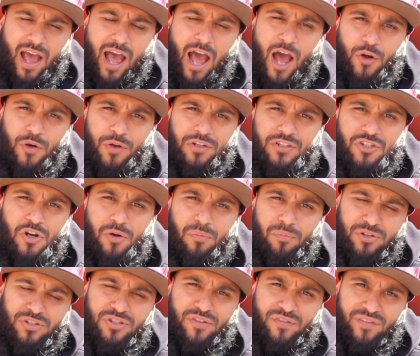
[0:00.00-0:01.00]
How to
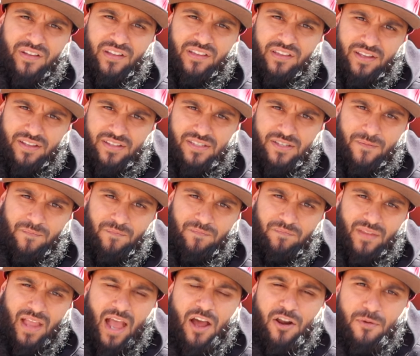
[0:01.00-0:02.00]
interpret your feelings,
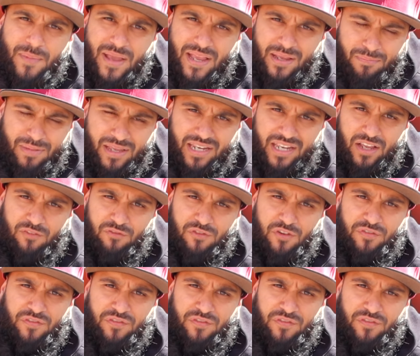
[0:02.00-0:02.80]
how to make meaning of your